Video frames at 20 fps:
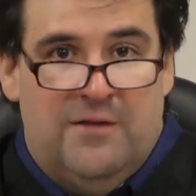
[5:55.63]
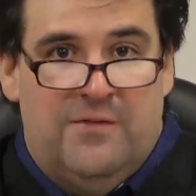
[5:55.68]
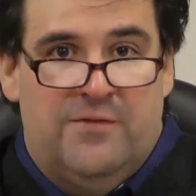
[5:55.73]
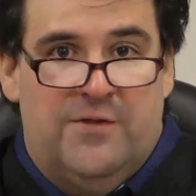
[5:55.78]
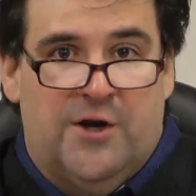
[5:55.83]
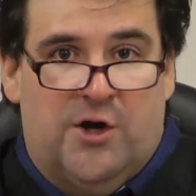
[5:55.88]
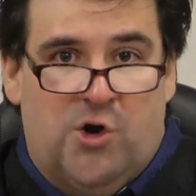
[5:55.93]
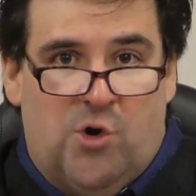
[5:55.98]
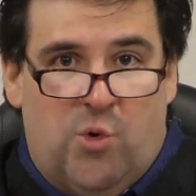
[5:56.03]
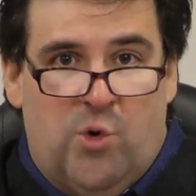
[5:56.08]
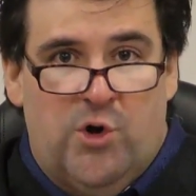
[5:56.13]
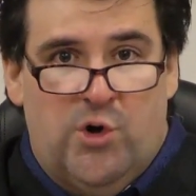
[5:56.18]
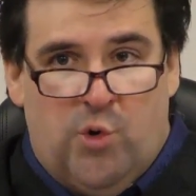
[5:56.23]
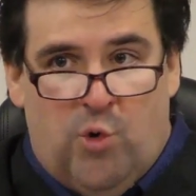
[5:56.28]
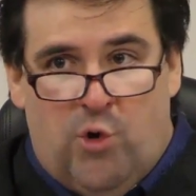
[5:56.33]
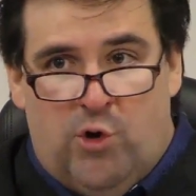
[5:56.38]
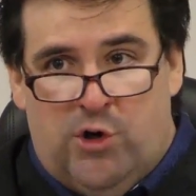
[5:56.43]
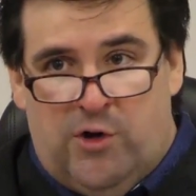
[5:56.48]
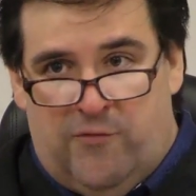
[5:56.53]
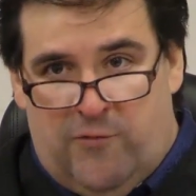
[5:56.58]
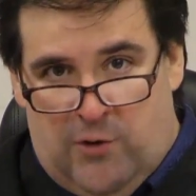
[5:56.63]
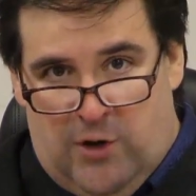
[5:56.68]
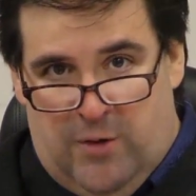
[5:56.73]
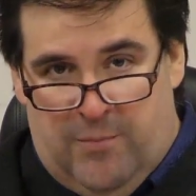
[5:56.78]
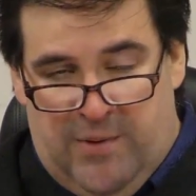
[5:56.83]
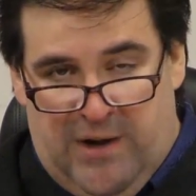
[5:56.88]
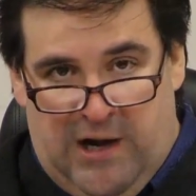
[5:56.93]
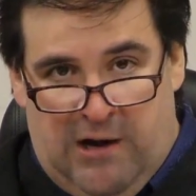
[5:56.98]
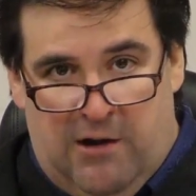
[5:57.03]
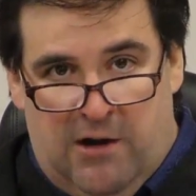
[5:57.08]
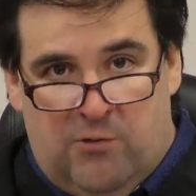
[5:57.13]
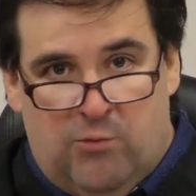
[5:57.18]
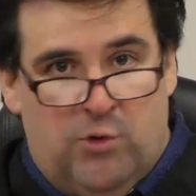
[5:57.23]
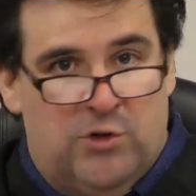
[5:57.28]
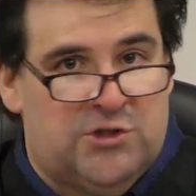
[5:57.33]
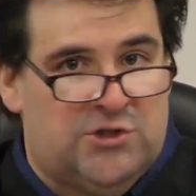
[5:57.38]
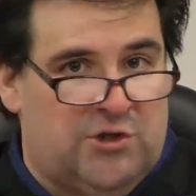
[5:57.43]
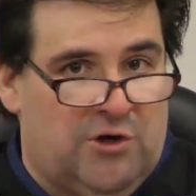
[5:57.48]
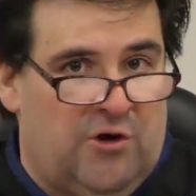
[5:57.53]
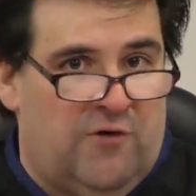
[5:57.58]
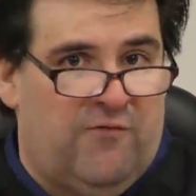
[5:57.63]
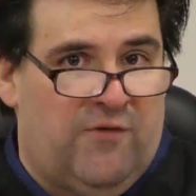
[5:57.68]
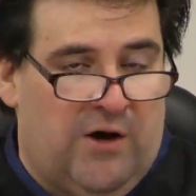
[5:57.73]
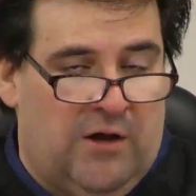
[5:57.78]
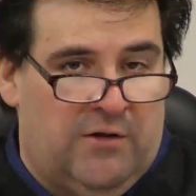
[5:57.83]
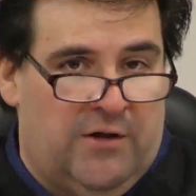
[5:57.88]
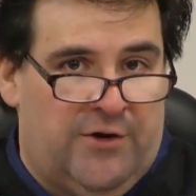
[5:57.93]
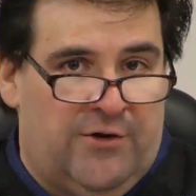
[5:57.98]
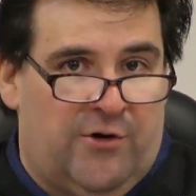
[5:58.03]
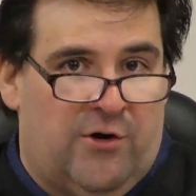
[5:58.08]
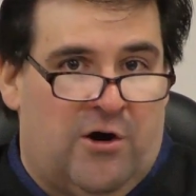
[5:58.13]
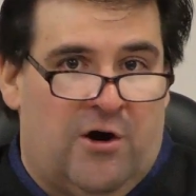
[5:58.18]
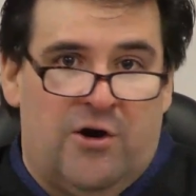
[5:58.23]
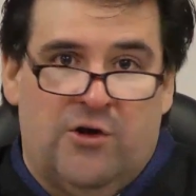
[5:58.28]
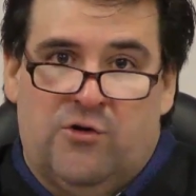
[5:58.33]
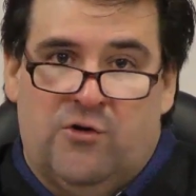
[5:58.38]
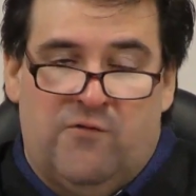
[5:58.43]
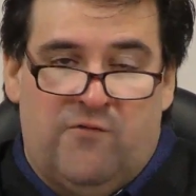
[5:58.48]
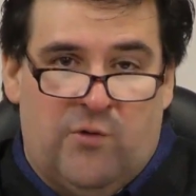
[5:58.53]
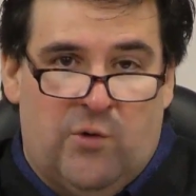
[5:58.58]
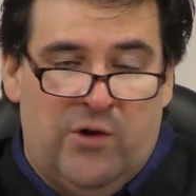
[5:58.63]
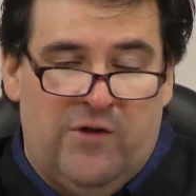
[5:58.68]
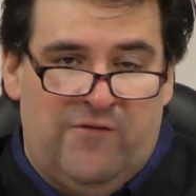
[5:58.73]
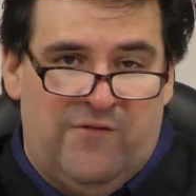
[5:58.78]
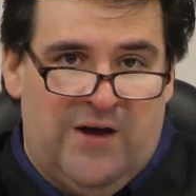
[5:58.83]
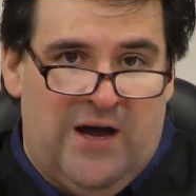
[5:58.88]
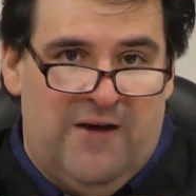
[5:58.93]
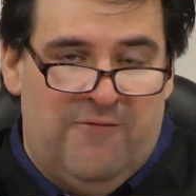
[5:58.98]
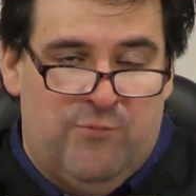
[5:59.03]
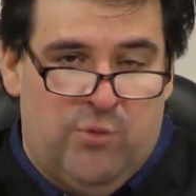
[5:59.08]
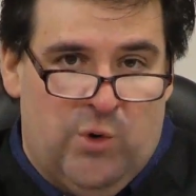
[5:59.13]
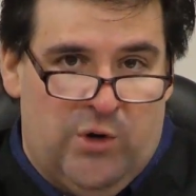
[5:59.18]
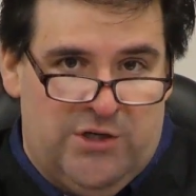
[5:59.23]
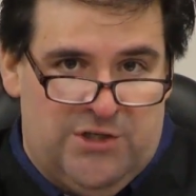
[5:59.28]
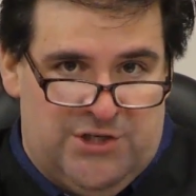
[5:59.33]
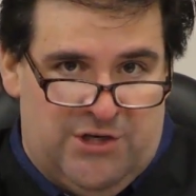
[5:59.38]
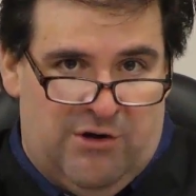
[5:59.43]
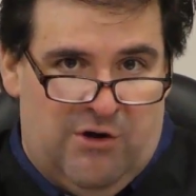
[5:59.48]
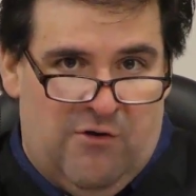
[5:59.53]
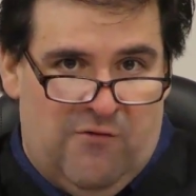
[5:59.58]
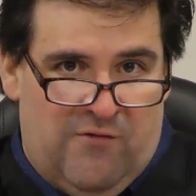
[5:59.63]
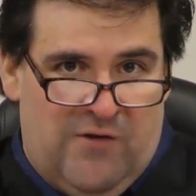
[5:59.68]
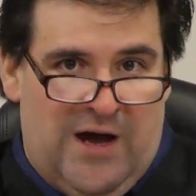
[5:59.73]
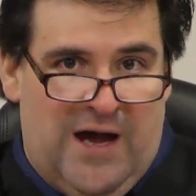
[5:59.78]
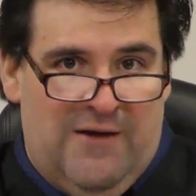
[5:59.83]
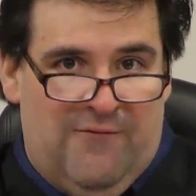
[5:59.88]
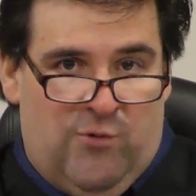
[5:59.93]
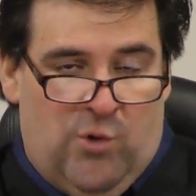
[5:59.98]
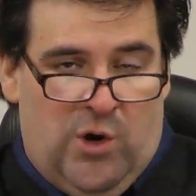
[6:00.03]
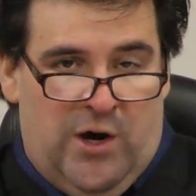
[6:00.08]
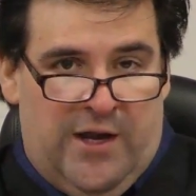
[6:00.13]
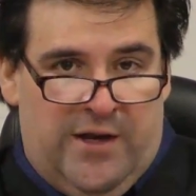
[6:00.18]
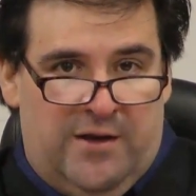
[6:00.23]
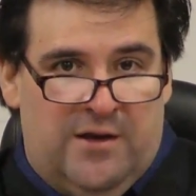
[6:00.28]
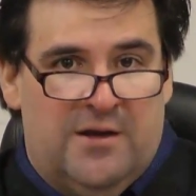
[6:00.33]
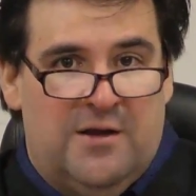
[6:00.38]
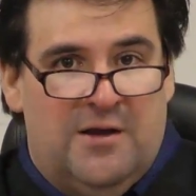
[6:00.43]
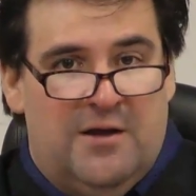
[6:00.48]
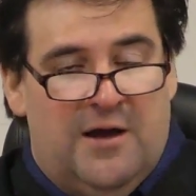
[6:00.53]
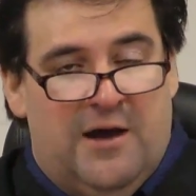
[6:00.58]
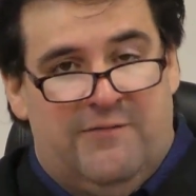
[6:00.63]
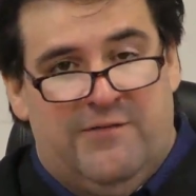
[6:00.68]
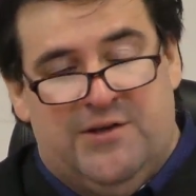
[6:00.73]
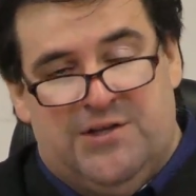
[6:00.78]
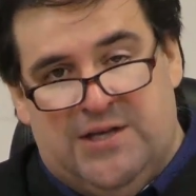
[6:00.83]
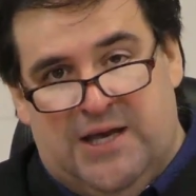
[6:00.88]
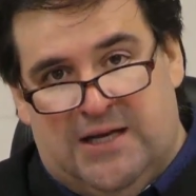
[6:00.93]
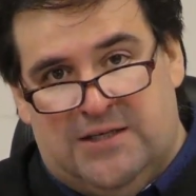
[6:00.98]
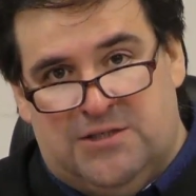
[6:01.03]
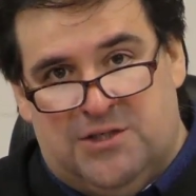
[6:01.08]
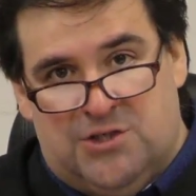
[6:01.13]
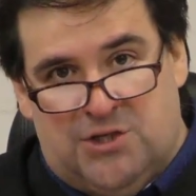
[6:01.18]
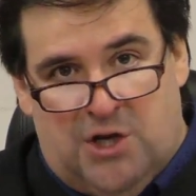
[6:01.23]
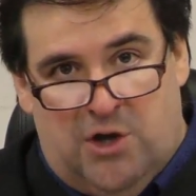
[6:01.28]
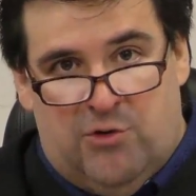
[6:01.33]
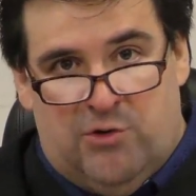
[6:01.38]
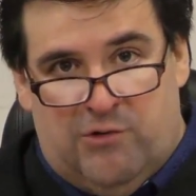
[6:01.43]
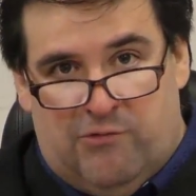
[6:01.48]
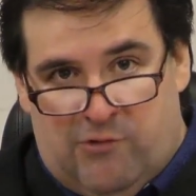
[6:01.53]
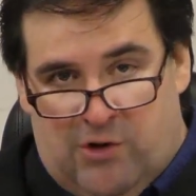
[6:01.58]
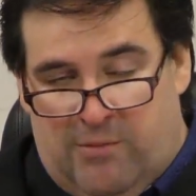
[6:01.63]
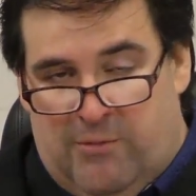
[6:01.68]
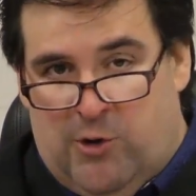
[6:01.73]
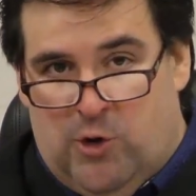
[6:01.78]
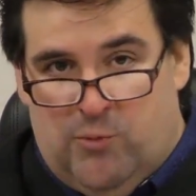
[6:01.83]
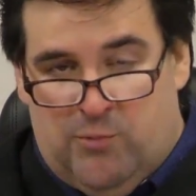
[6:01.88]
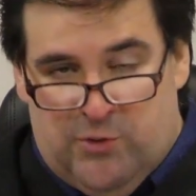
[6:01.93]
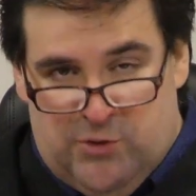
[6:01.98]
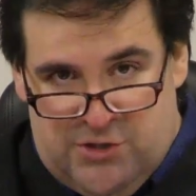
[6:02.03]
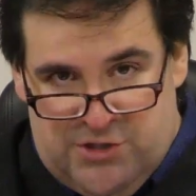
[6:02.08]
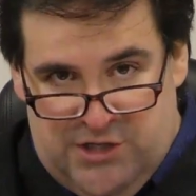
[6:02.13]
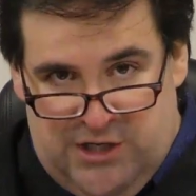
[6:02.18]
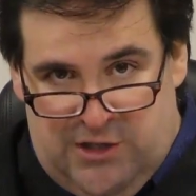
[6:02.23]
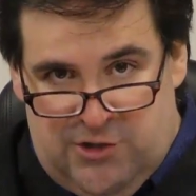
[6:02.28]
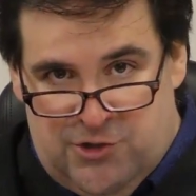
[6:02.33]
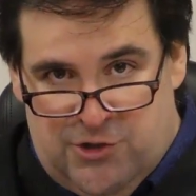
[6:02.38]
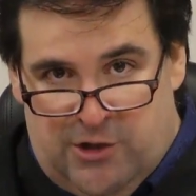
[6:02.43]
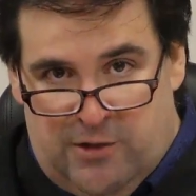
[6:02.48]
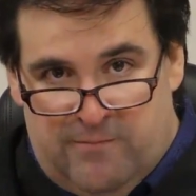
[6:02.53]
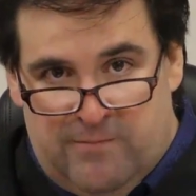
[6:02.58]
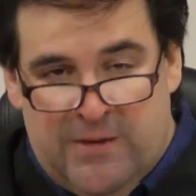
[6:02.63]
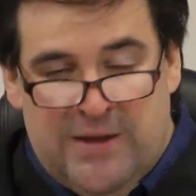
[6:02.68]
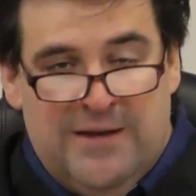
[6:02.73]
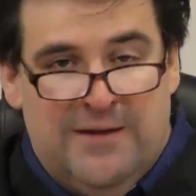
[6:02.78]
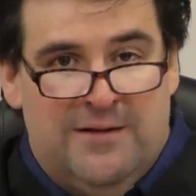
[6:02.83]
The court order for a parent will still fall under Article 45.051 of the Texas Code of Criminal Procedure.